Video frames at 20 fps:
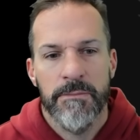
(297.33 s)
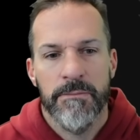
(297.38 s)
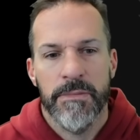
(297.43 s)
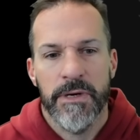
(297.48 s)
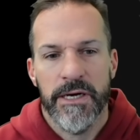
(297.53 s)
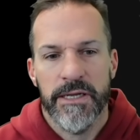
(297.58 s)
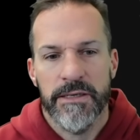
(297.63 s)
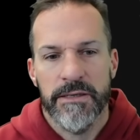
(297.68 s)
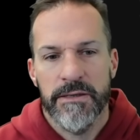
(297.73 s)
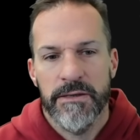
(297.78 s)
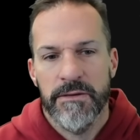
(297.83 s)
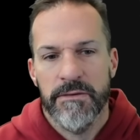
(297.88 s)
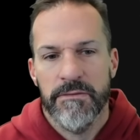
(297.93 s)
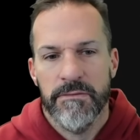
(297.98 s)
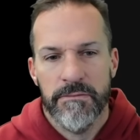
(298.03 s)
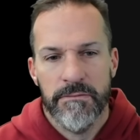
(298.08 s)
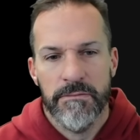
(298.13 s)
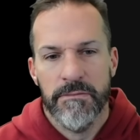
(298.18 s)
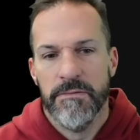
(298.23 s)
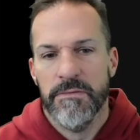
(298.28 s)
But
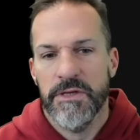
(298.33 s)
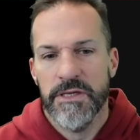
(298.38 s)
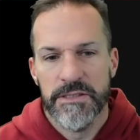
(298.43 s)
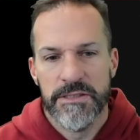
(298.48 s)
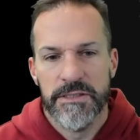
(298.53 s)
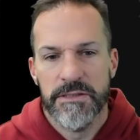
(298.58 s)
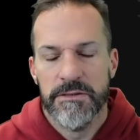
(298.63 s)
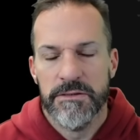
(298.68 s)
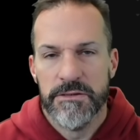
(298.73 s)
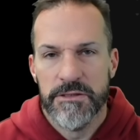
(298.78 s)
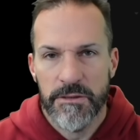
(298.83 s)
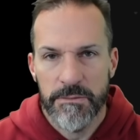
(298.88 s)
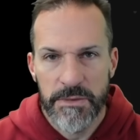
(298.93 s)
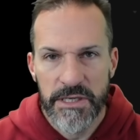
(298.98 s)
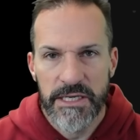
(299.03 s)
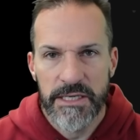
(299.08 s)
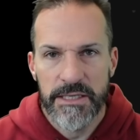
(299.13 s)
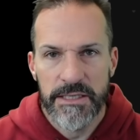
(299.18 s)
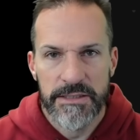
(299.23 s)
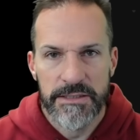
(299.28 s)
this to
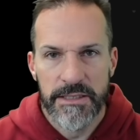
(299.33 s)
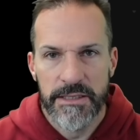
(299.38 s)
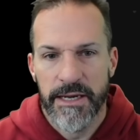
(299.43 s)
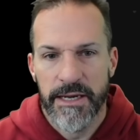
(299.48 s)
me is an